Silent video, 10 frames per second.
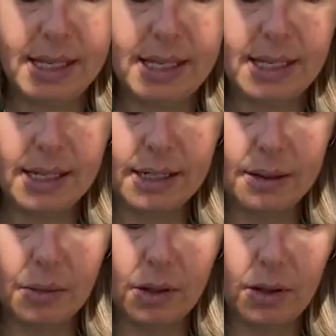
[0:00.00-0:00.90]
stick
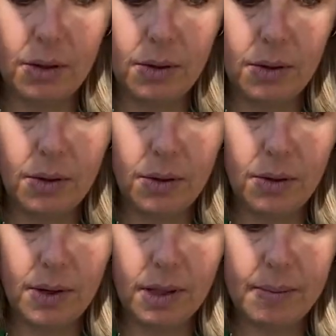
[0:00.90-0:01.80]
some
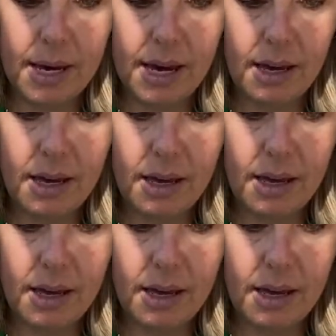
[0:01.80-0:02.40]
glue on the back.